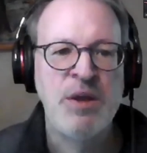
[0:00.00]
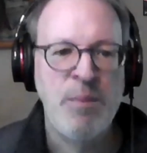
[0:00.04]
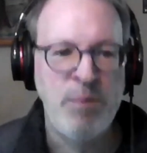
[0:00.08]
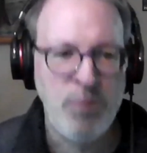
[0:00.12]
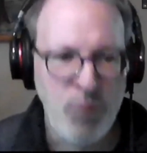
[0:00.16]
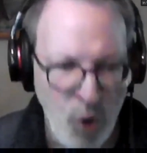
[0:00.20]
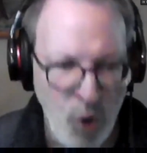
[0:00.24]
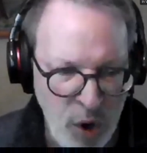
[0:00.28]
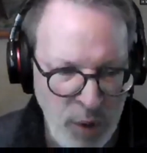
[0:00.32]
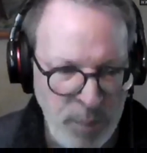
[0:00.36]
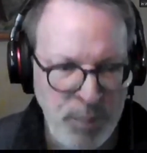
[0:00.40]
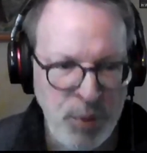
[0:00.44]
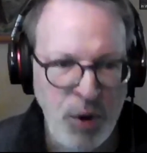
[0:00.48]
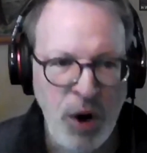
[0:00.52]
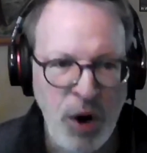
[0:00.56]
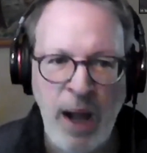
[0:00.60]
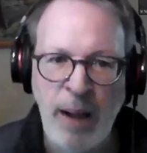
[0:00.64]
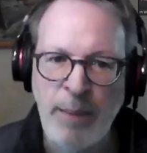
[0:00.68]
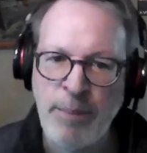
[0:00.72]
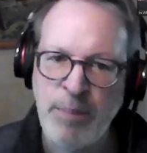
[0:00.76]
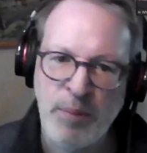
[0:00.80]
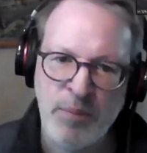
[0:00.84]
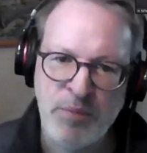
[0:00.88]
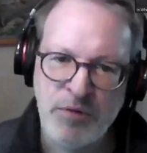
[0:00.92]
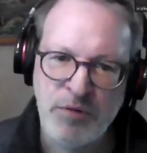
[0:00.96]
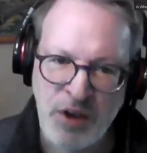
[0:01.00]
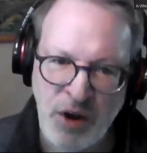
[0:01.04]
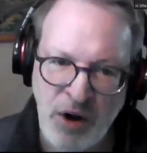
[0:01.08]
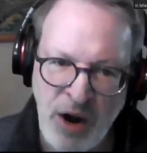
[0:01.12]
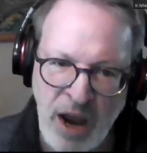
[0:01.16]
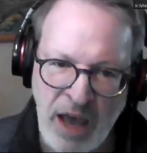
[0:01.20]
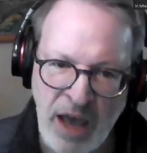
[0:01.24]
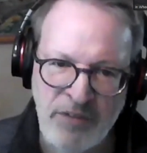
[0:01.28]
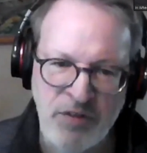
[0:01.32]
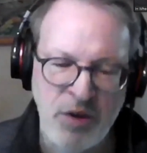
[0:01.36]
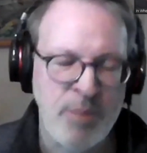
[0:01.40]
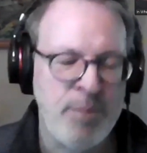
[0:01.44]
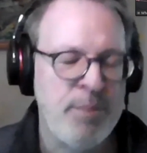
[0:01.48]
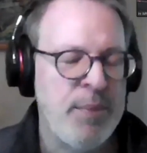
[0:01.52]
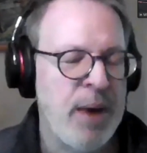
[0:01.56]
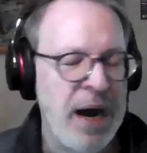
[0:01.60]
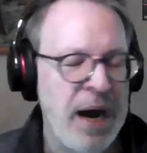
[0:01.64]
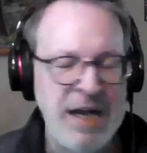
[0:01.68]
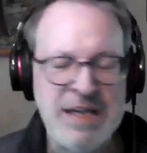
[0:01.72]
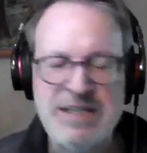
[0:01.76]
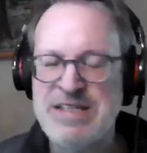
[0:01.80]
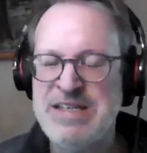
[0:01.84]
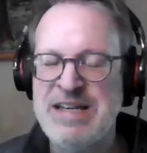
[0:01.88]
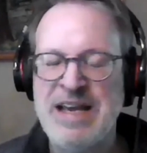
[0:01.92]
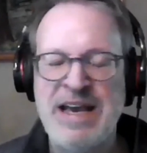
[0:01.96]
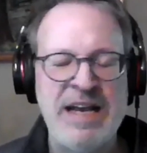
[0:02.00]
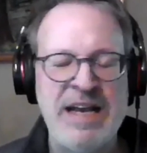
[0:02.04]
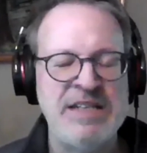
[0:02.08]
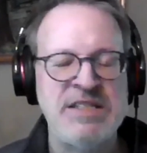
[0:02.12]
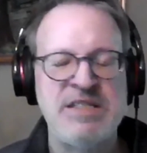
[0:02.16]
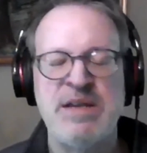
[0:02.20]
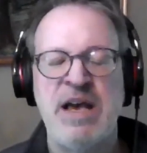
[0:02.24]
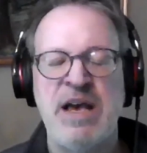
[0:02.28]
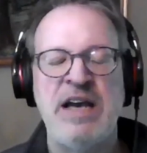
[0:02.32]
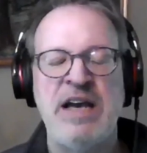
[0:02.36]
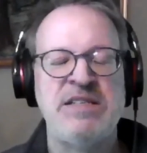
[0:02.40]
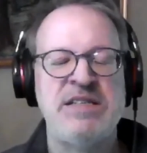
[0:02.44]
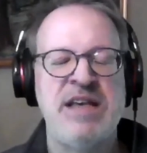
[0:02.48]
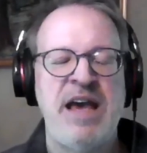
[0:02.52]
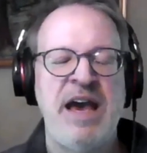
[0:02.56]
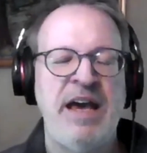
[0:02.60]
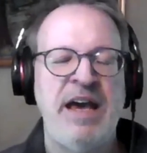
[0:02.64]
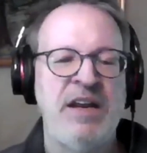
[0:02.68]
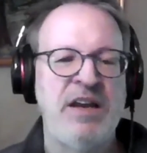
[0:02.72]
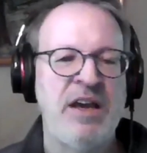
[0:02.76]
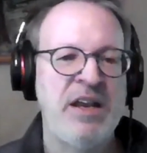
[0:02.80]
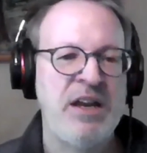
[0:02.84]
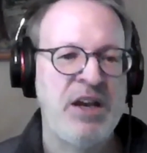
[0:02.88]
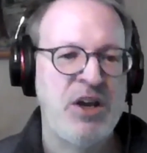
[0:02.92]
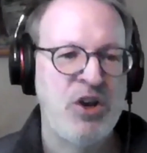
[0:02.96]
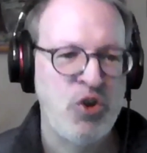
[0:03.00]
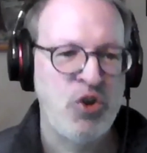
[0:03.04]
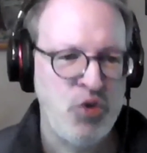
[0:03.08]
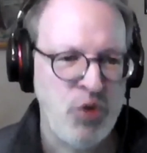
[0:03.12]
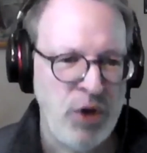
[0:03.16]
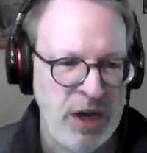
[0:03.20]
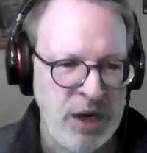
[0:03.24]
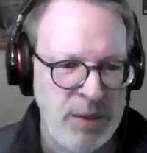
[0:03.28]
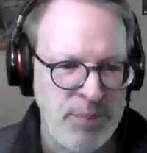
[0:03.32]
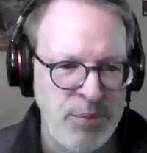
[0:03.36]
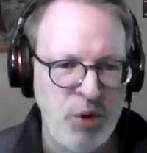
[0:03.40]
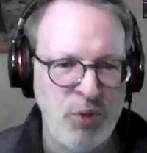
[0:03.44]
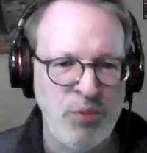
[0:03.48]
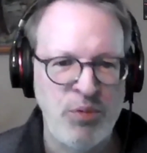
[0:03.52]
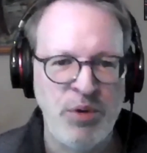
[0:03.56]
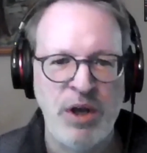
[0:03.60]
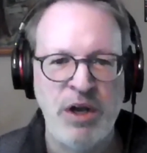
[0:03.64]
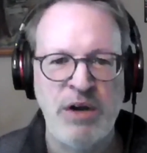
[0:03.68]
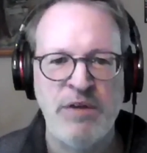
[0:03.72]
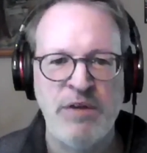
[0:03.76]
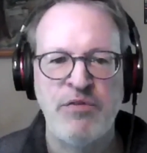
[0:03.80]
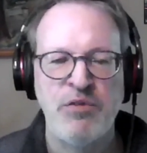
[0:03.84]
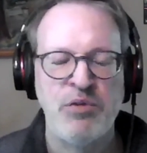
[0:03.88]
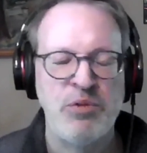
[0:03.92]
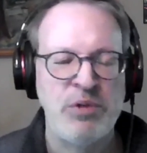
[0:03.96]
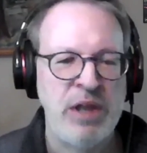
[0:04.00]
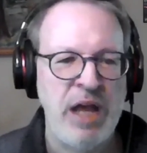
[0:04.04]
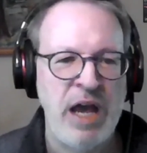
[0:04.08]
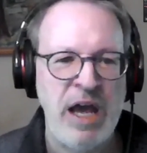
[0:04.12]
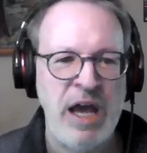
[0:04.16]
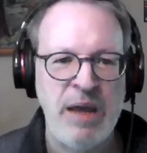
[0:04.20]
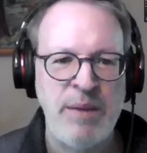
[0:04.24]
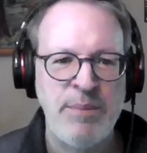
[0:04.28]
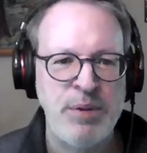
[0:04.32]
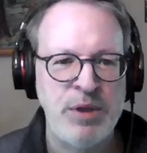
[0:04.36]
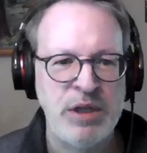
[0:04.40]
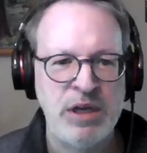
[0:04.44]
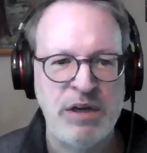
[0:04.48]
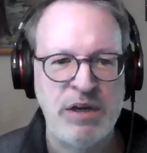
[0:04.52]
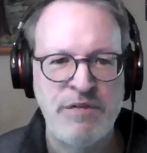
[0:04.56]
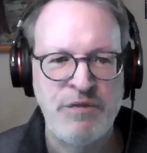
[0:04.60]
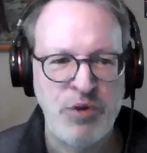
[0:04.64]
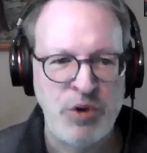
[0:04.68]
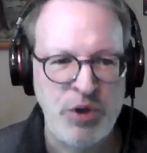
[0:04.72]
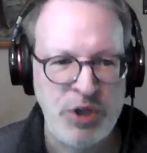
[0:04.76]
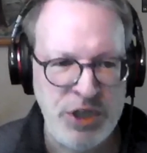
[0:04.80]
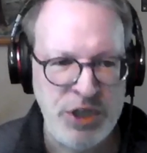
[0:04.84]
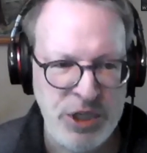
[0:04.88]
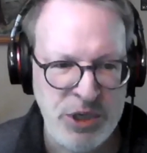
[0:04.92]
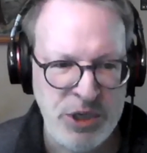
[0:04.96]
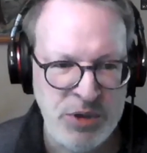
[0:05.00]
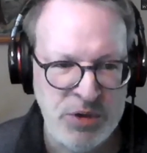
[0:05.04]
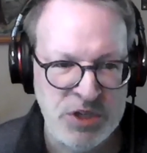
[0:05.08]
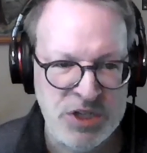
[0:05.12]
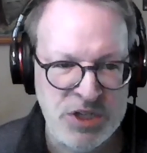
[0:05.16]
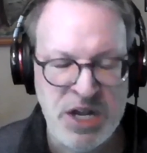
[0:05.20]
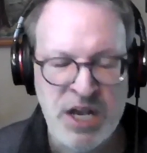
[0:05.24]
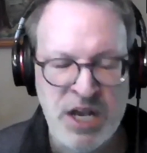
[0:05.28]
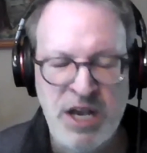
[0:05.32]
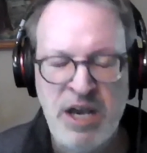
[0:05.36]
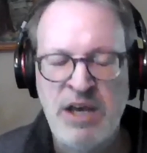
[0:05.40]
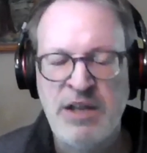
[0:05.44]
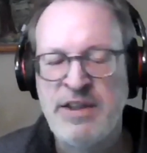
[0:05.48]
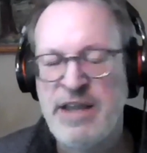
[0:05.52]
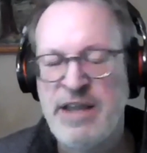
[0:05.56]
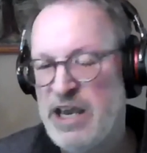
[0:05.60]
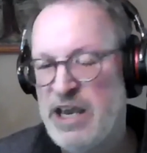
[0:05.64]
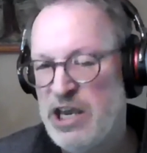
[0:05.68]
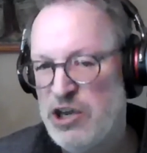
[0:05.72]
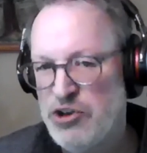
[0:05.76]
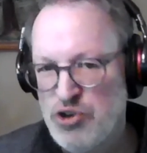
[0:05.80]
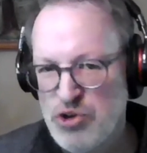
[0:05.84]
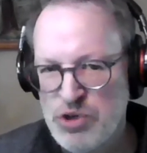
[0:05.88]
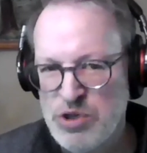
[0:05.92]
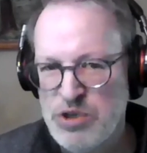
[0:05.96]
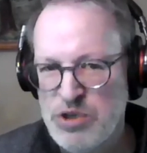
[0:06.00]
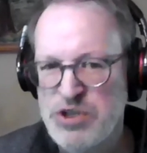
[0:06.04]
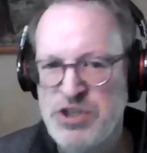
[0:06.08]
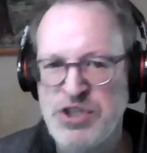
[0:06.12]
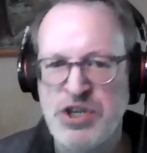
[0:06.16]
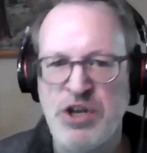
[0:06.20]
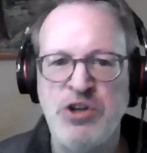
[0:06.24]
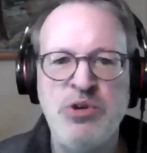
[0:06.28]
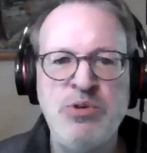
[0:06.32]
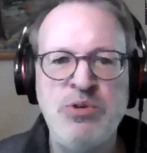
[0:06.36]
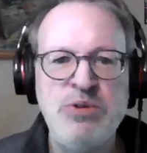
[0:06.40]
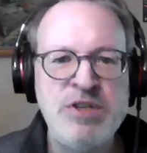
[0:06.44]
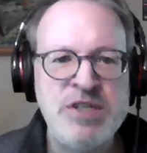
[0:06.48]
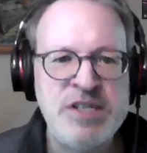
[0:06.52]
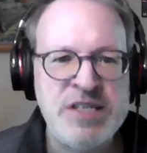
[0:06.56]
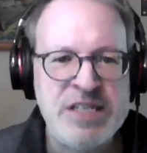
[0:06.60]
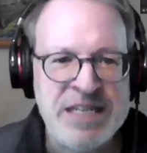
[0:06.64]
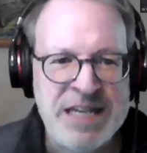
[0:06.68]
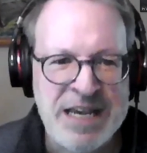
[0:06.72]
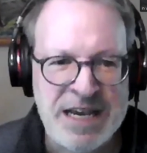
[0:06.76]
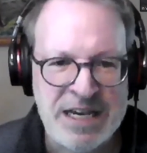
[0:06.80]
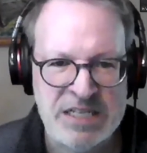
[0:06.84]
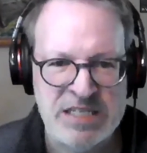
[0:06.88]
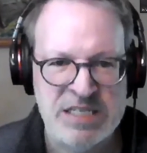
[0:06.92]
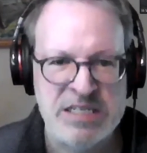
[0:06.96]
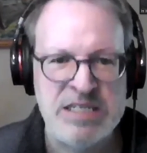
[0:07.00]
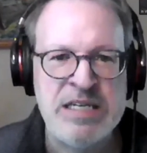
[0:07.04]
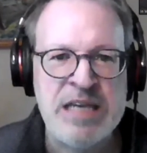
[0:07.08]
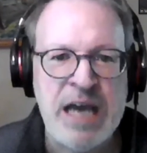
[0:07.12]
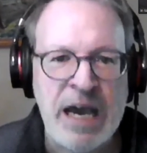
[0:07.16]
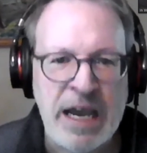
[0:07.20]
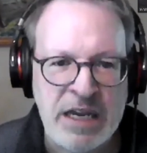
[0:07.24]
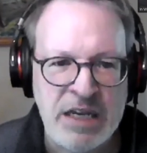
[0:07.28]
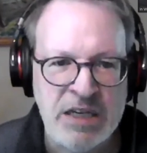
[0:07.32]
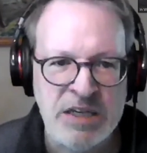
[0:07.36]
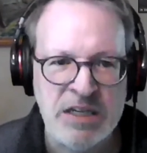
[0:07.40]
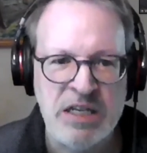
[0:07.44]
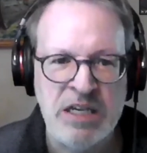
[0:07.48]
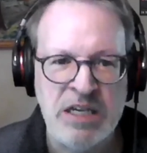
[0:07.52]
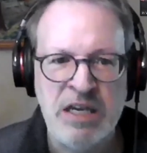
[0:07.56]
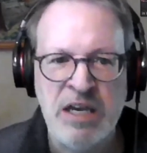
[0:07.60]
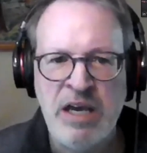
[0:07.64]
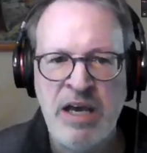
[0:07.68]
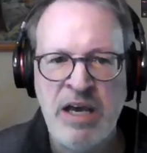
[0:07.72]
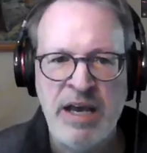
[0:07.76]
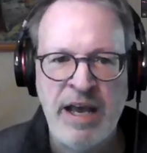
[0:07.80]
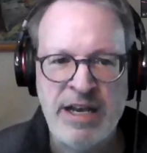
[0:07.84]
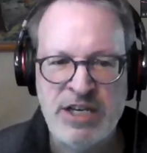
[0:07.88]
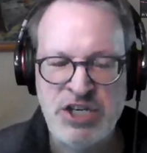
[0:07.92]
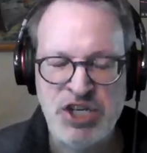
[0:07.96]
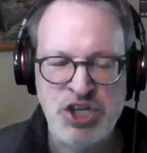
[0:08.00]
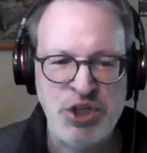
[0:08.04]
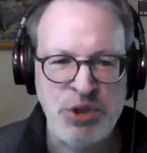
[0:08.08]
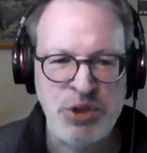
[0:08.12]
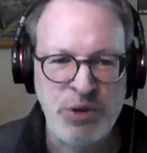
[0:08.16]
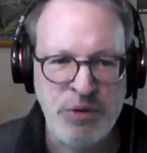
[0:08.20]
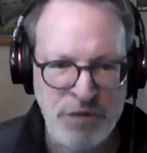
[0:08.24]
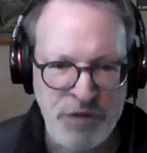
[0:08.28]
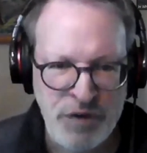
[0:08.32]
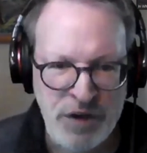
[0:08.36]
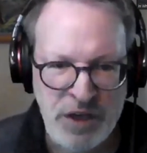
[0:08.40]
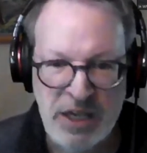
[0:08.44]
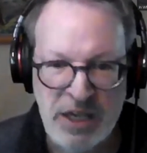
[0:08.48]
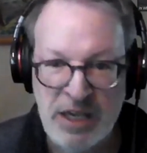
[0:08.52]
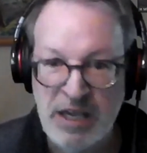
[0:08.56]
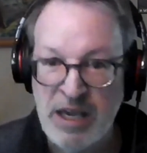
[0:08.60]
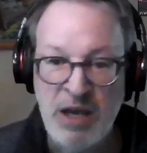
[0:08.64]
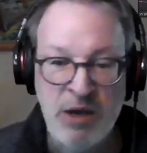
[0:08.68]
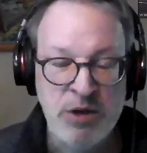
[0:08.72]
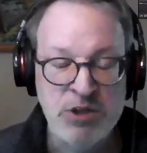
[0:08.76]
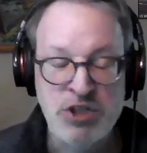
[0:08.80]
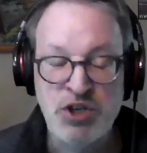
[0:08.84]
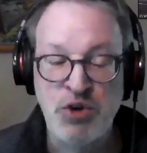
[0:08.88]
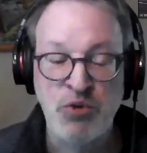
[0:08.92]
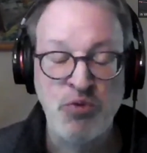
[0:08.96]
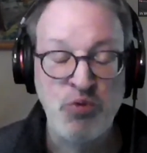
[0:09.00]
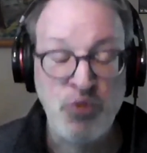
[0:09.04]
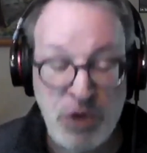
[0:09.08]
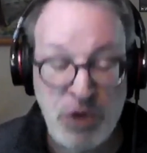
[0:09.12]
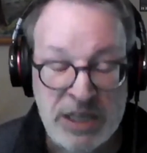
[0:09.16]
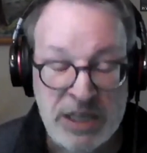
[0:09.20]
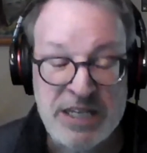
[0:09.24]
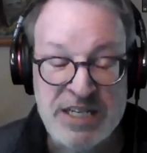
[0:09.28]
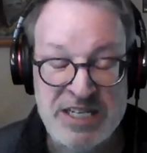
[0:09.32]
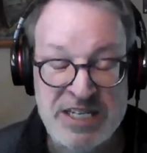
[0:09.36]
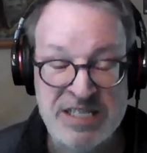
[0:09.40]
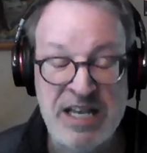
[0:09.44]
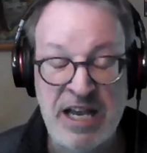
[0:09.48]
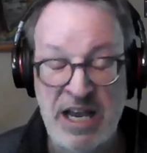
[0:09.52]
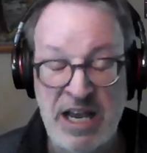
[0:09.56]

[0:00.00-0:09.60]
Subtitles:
the more problems they're having. Mazda has had an incredible run of reliability for years. They introduced their new CX-90 SUV. It was a really,